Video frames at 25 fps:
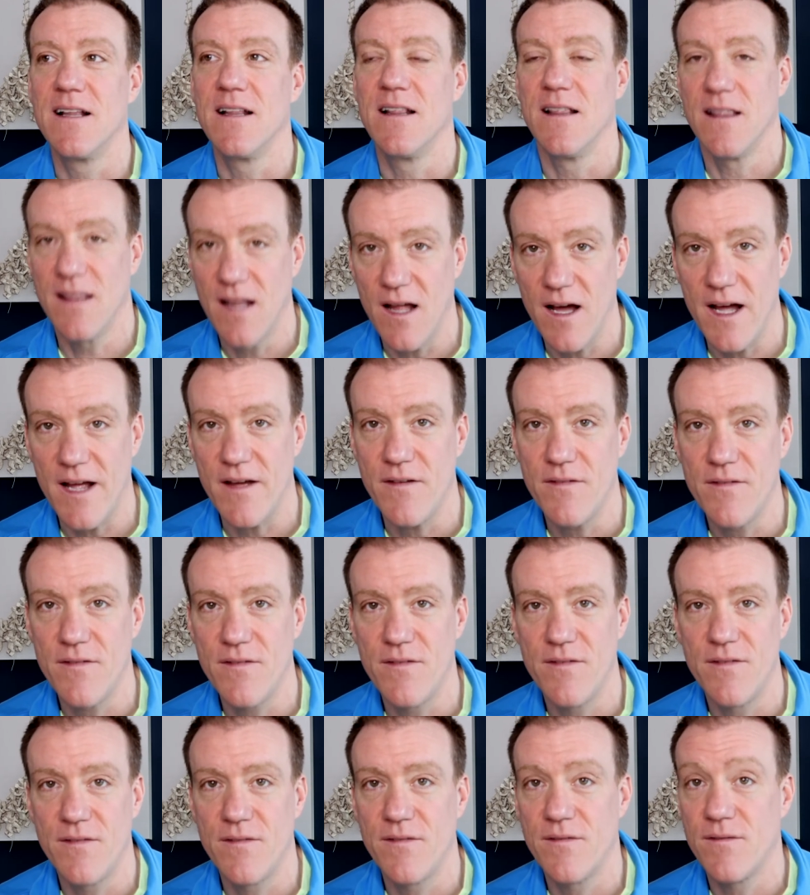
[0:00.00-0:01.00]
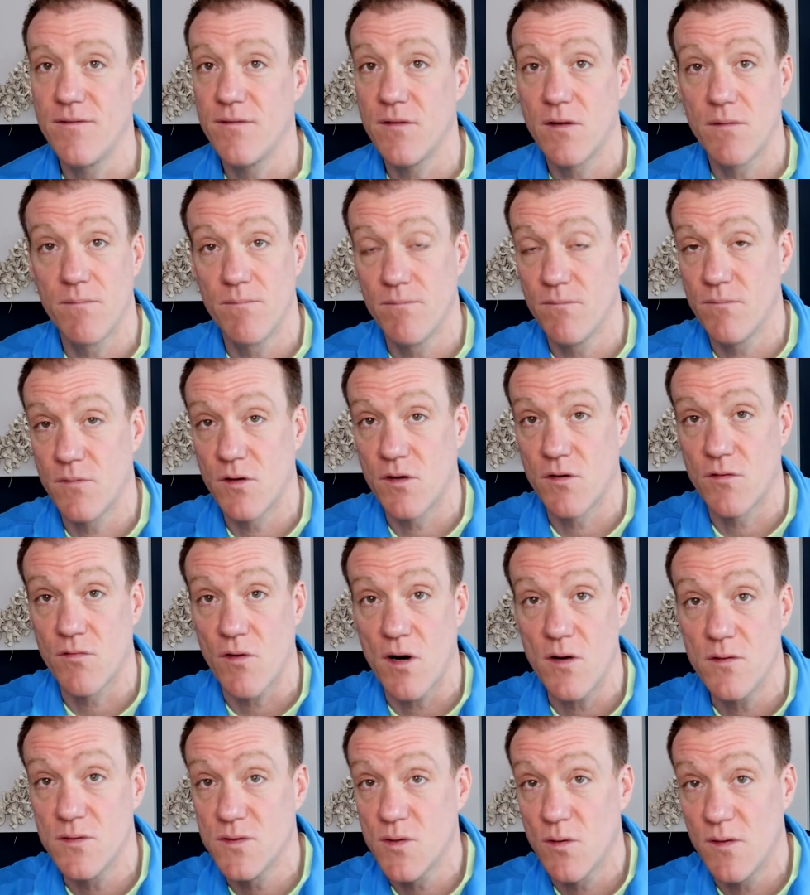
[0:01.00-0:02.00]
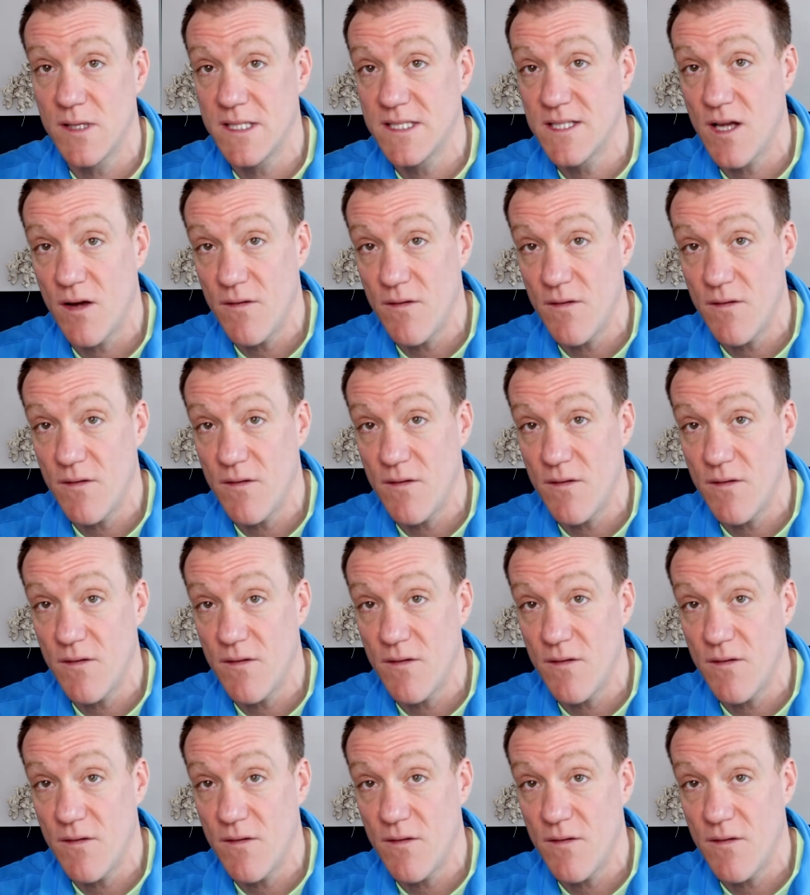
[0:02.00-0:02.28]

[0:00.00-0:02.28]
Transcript: life, grows all his